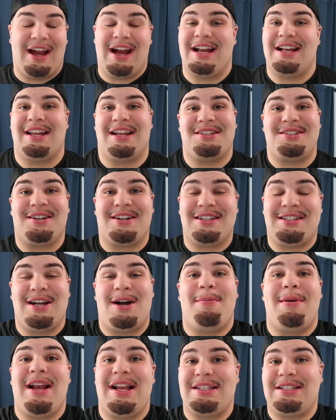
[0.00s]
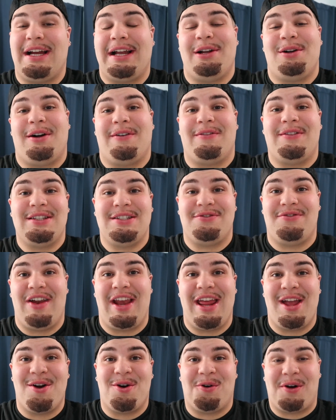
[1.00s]
And as you can tell by the title of this
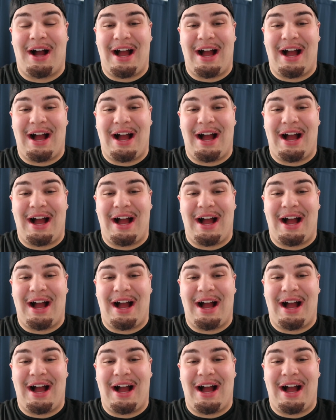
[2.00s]
video,